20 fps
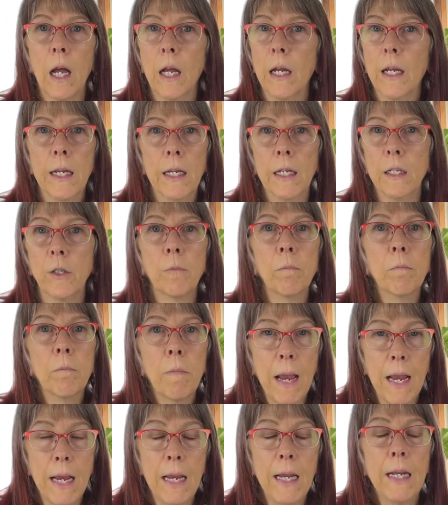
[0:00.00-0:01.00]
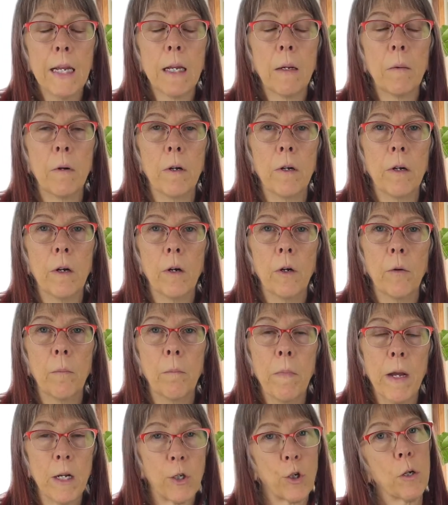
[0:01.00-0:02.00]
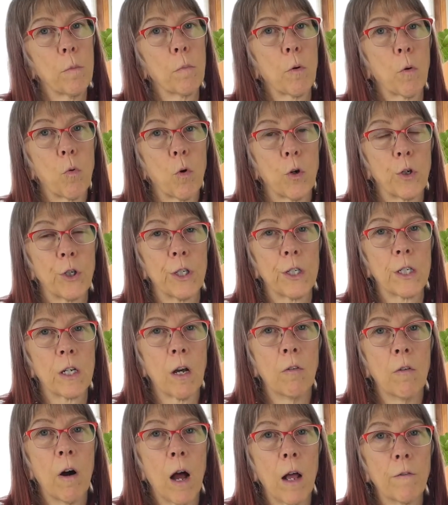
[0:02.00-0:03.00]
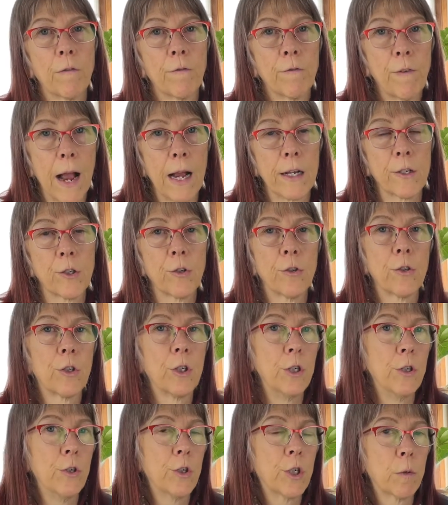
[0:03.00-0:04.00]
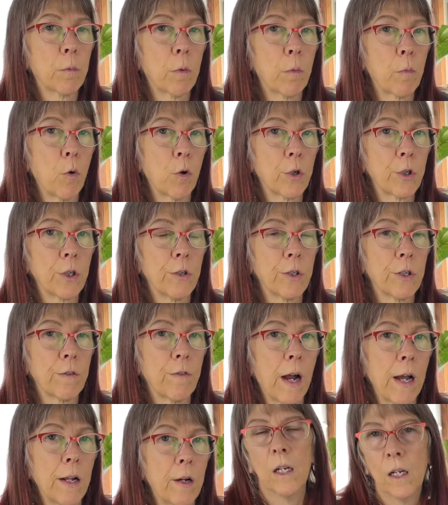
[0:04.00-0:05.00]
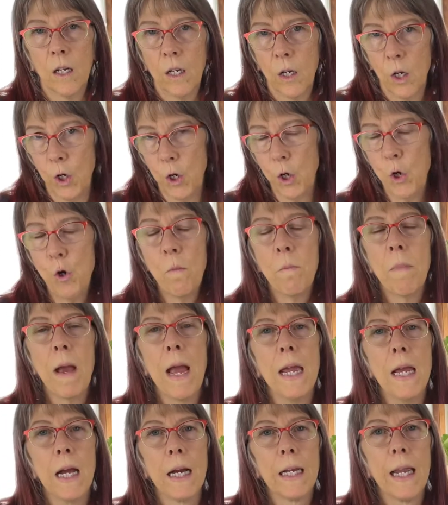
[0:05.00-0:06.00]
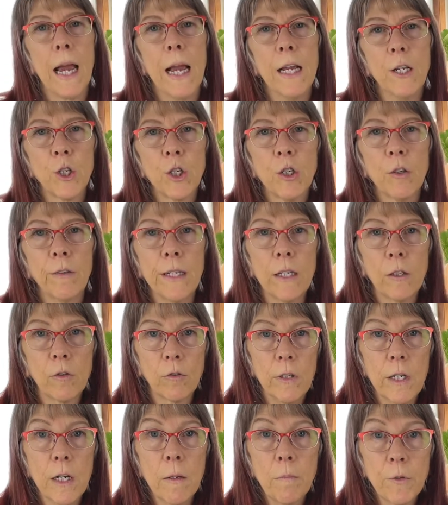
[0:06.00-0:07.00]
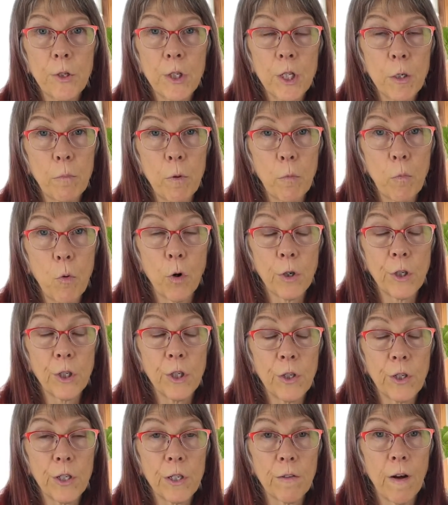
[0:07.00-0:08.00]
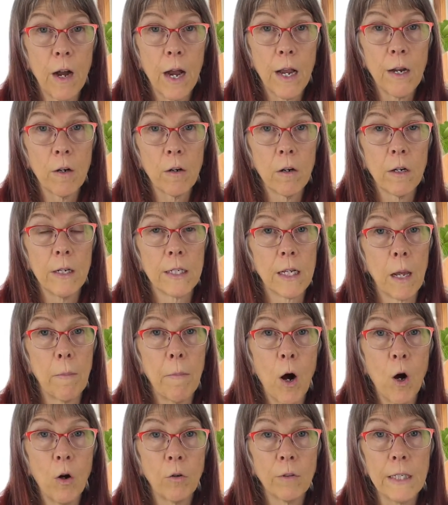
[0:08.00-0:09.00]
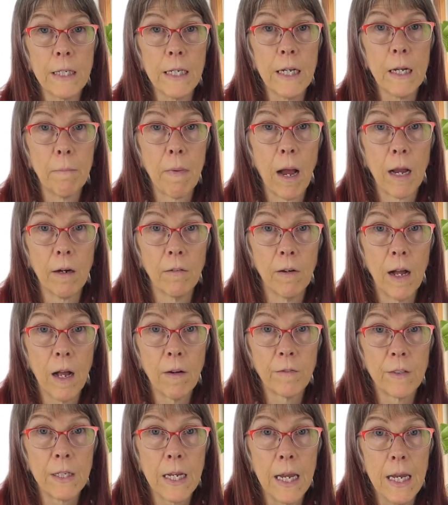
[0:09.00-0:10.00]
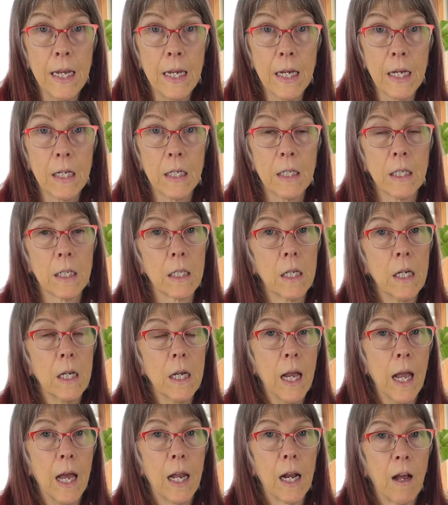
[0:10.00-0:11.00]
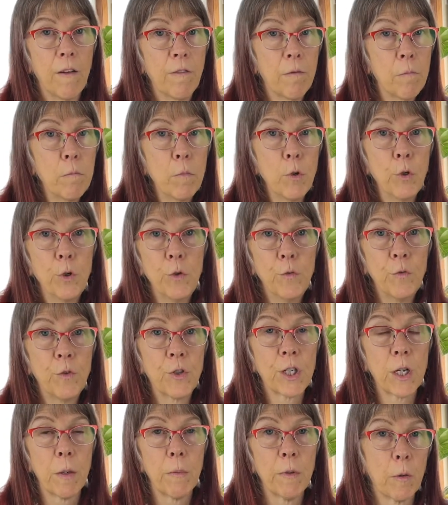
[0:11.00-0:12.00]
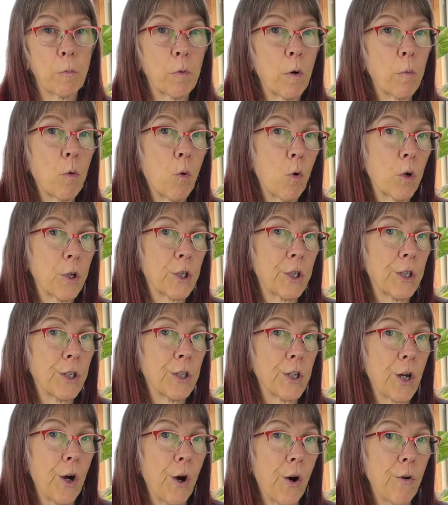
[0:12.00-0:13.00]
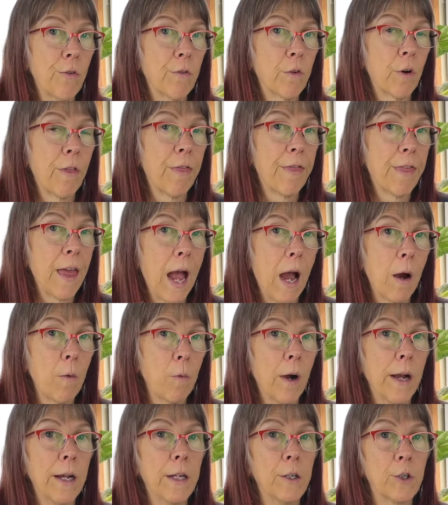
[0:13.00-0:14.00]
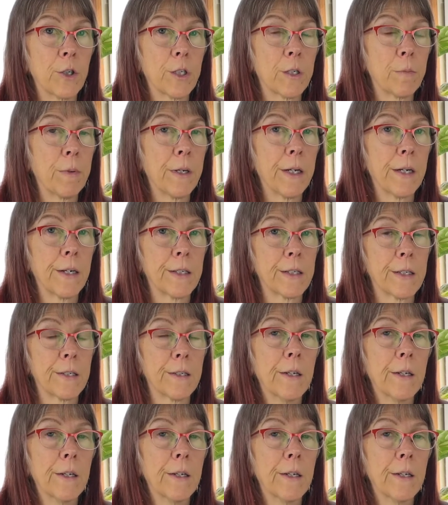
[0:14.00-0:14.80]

it made measuring proportions a lot faster to use the proportional divider. You may occasionally glimpse the proportional divider as I'm holding it in my left hand, and I've moved some of the proportions over that way just because